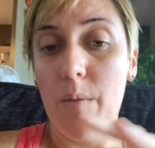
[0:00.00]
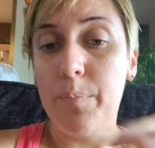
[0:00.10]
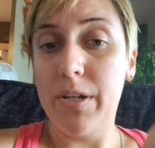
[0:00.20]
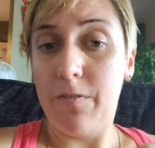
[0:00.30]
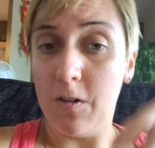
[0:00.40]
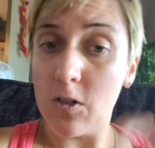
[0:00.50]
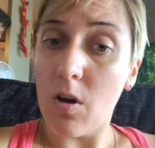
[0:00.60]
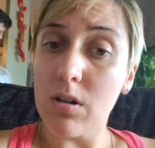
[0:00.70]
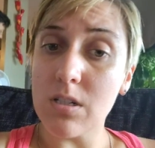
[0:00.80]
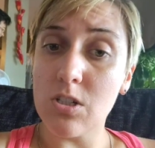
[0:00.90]
But if your
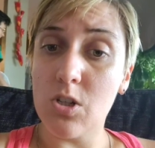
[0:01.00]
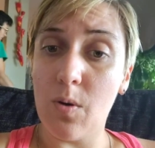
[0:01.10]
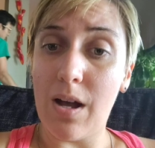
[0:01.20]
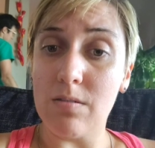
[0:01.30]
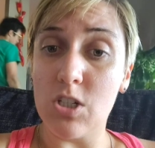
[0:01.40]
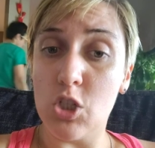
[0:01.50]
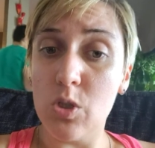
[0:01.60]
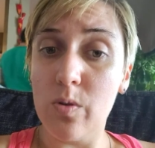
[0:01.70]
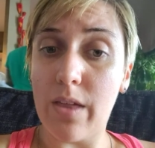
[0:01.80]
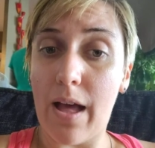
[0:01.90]
dog doesn't know how to
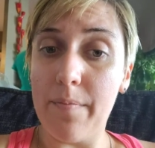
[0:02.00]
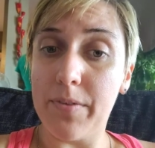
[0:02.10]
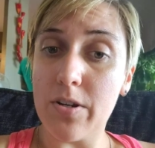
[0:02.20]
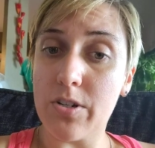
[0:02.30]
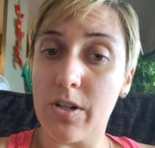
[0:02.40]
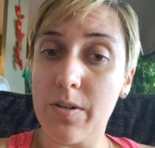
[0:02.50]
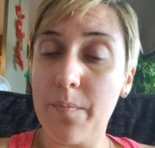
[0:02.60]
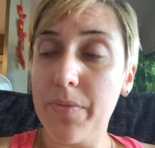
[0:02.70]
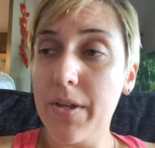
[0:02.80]
do that, there's Kurt,